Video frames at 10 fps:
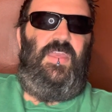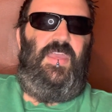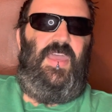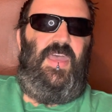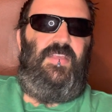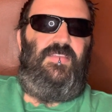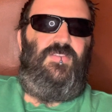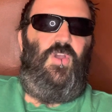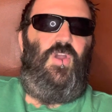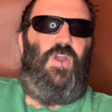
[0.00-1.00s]
as
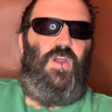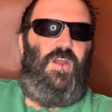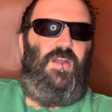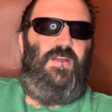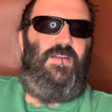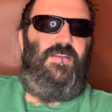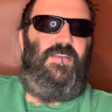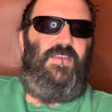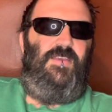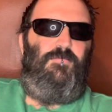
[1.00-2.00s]
her.
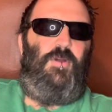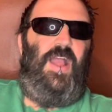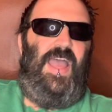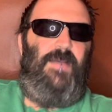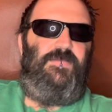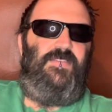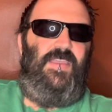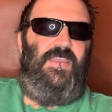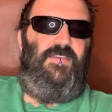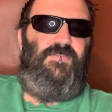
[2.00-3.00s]
Perhaps
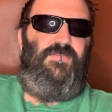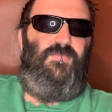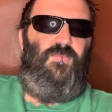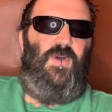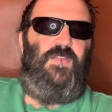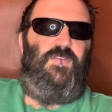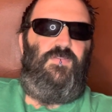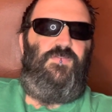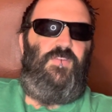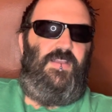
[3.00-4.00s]
if one of her
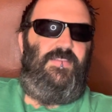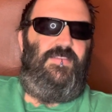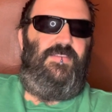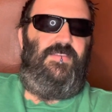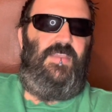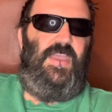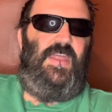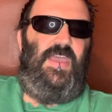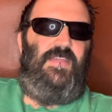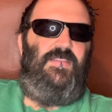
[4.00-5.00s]
friends
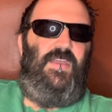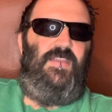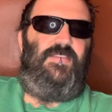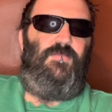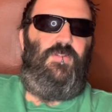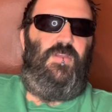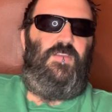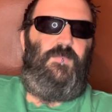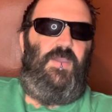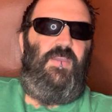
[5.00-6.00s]
had a similar
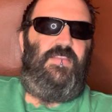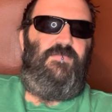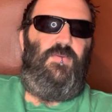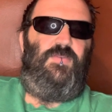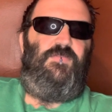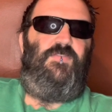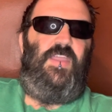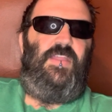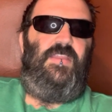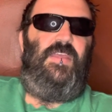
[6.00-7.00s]
experience, if there was a
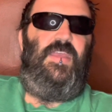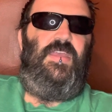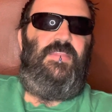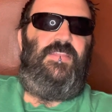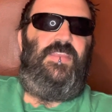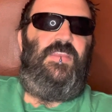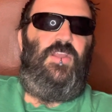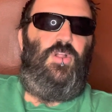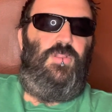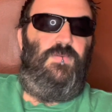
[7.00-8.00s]
fight that didn't
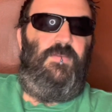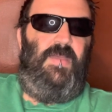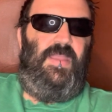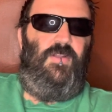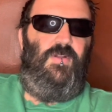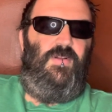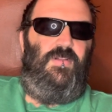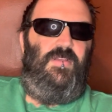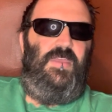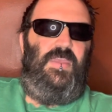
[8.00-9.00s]
include the main
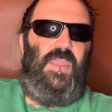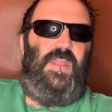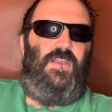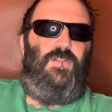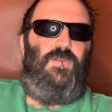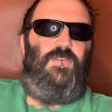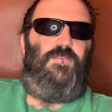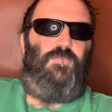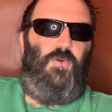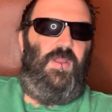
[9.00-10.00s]
girl and included
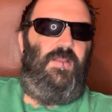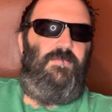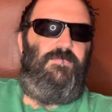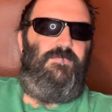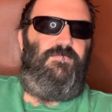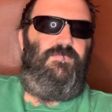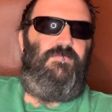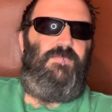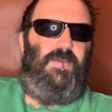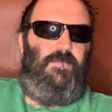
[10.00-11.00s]
supporting
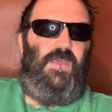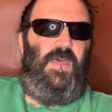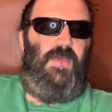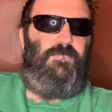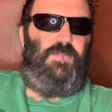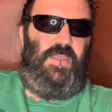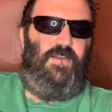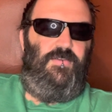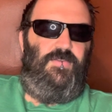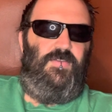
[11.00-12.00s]

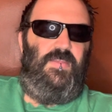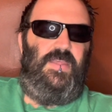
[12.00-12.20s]
players,